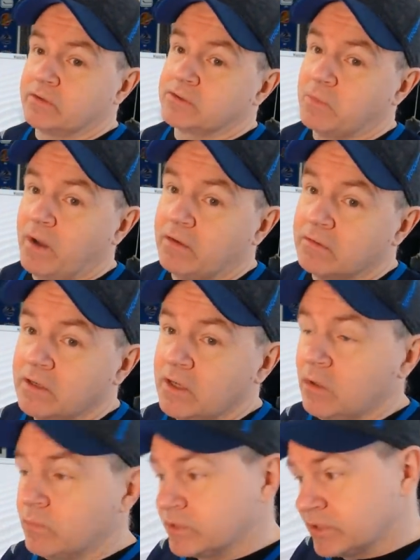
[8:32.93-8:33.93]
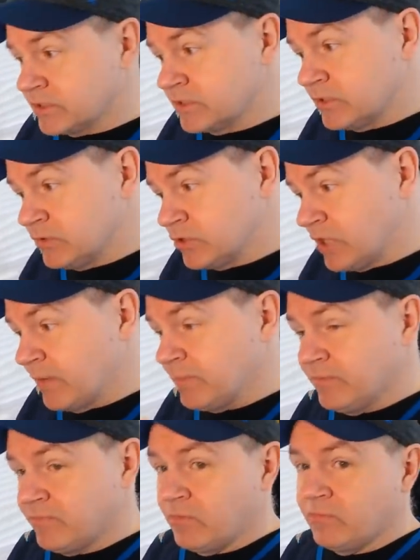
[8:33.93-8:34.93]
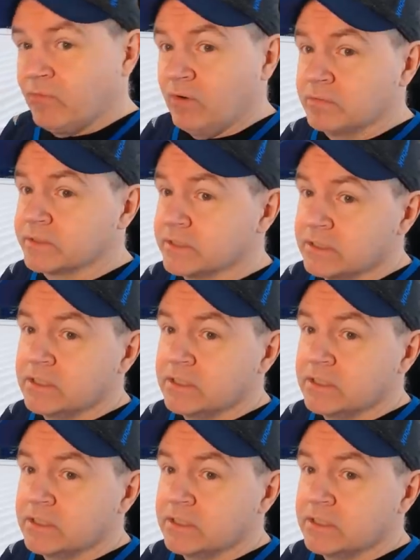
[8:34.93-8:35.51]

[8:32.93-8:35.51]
as well, which isn't too shabby for a forward.